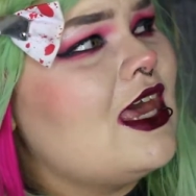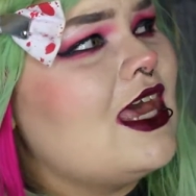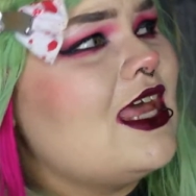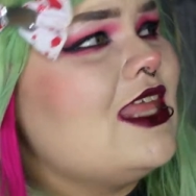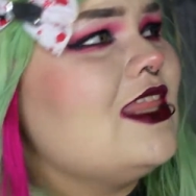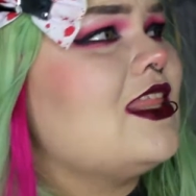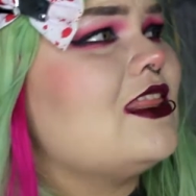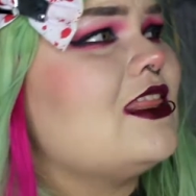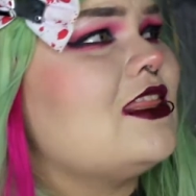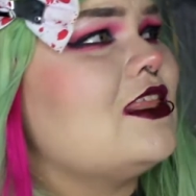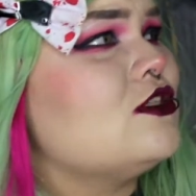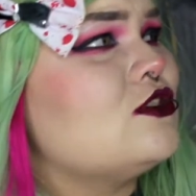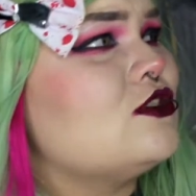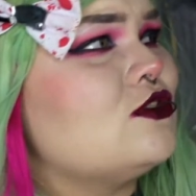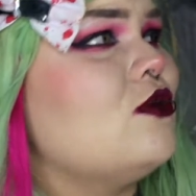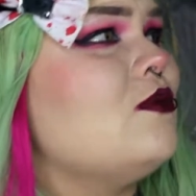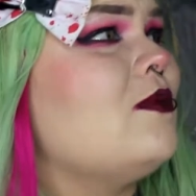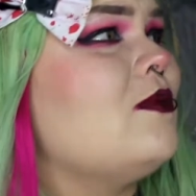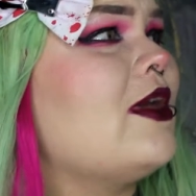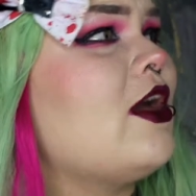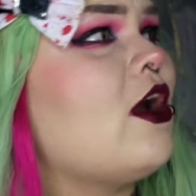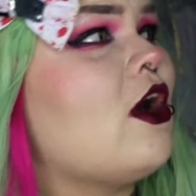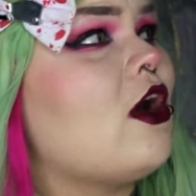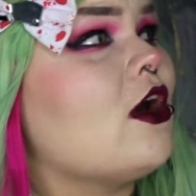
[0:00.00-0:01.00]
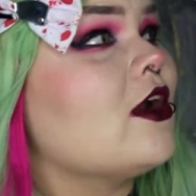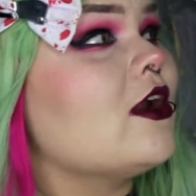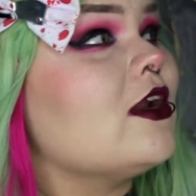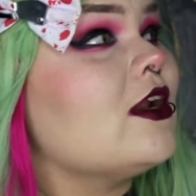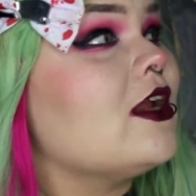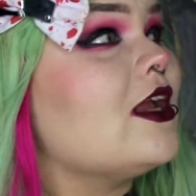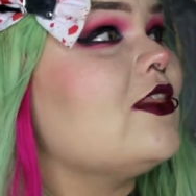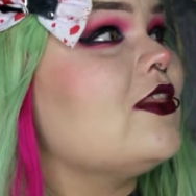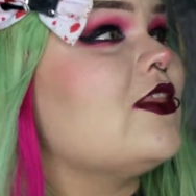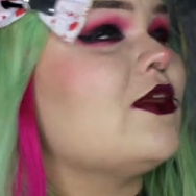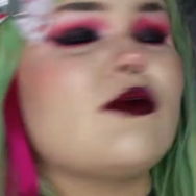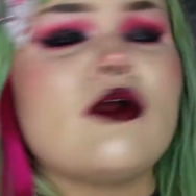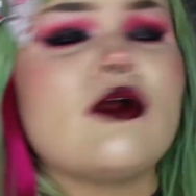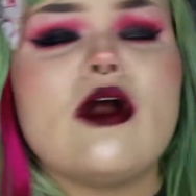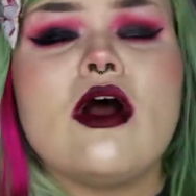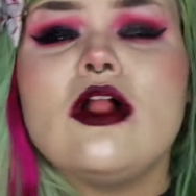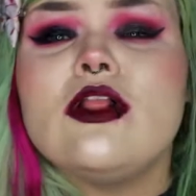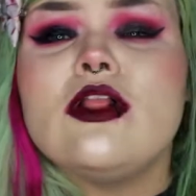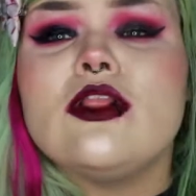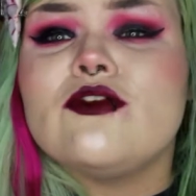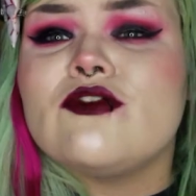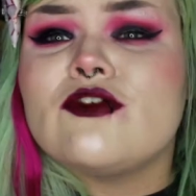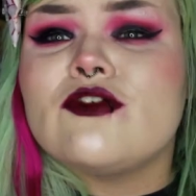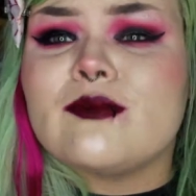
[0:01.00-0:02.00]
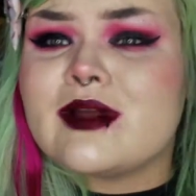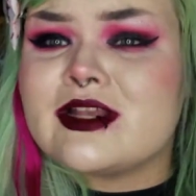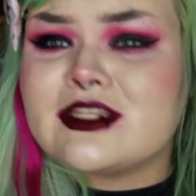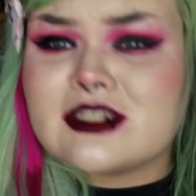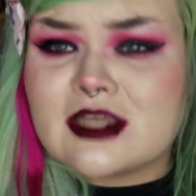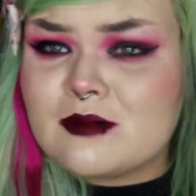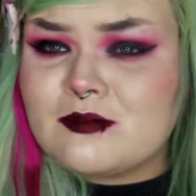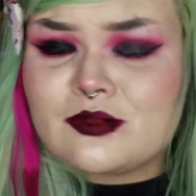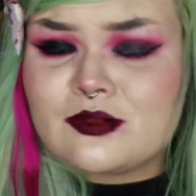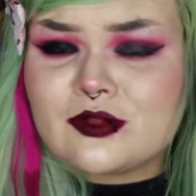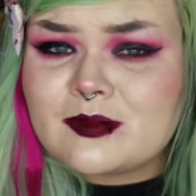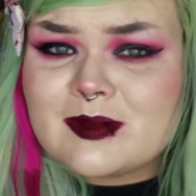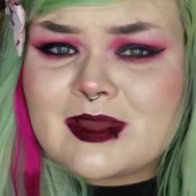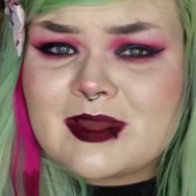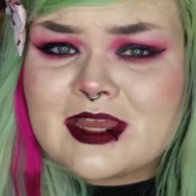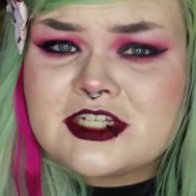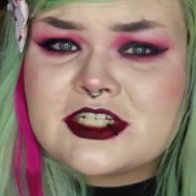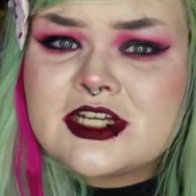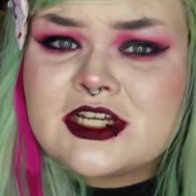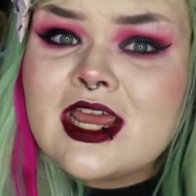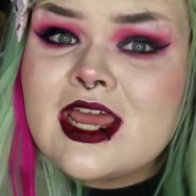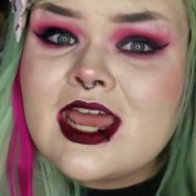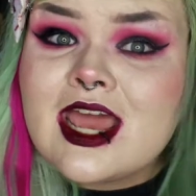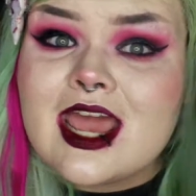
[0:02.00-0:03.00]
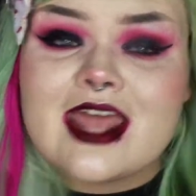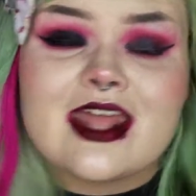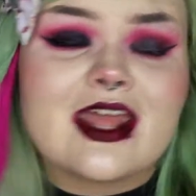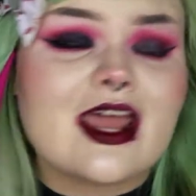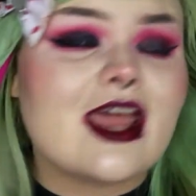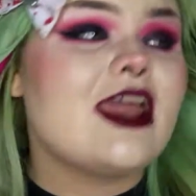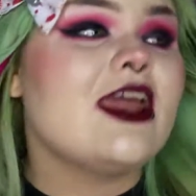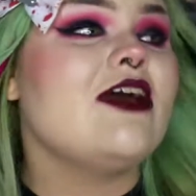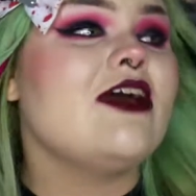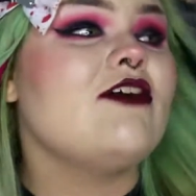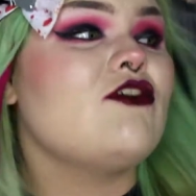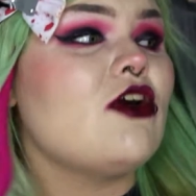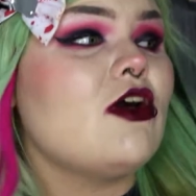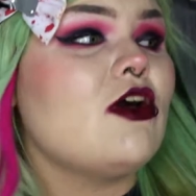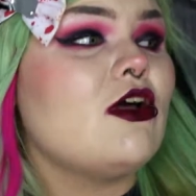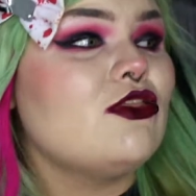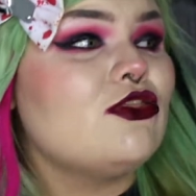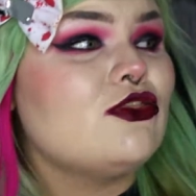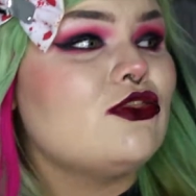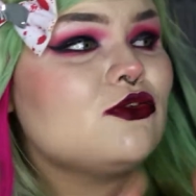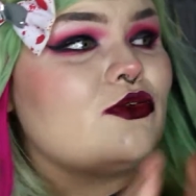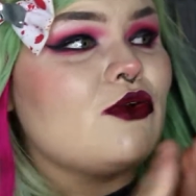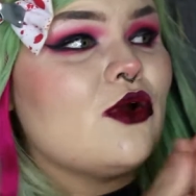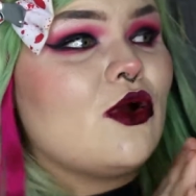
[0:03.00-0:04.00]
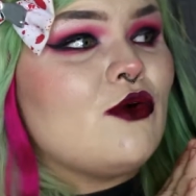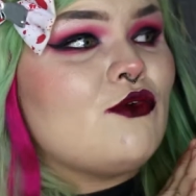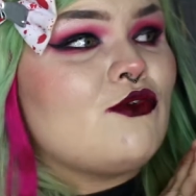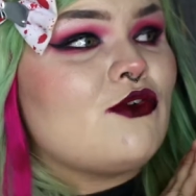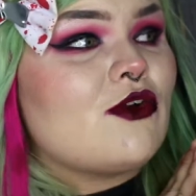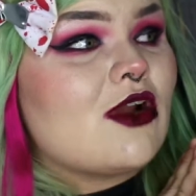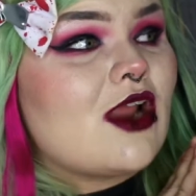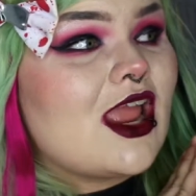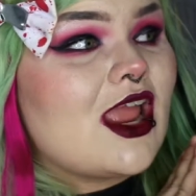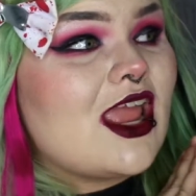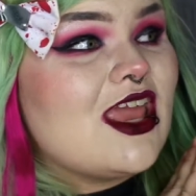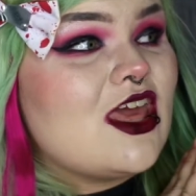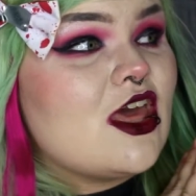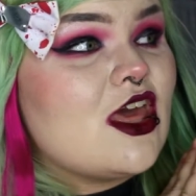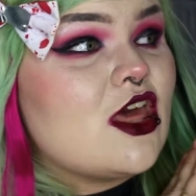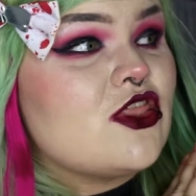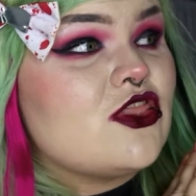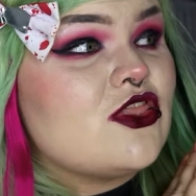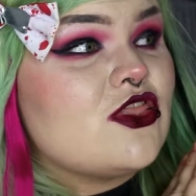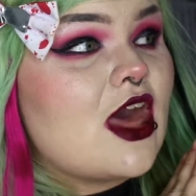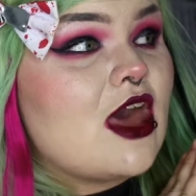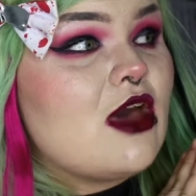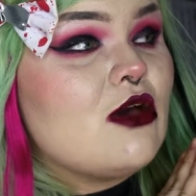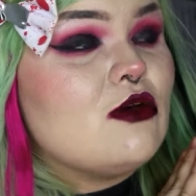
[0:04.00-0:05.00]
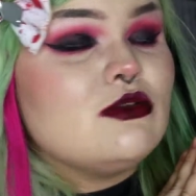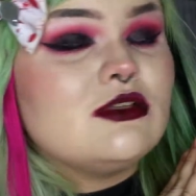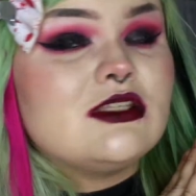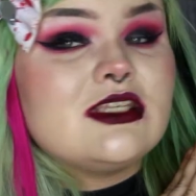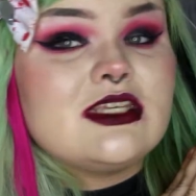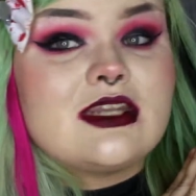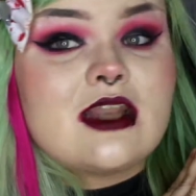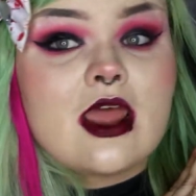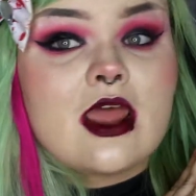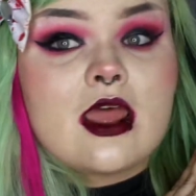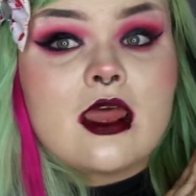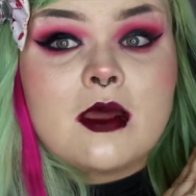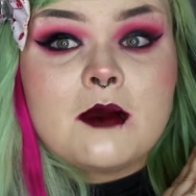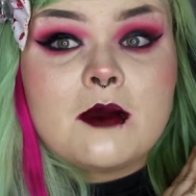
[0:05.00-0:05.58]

and that they stole my heart and they were all over my Tumblr page and I have gone through over a thousand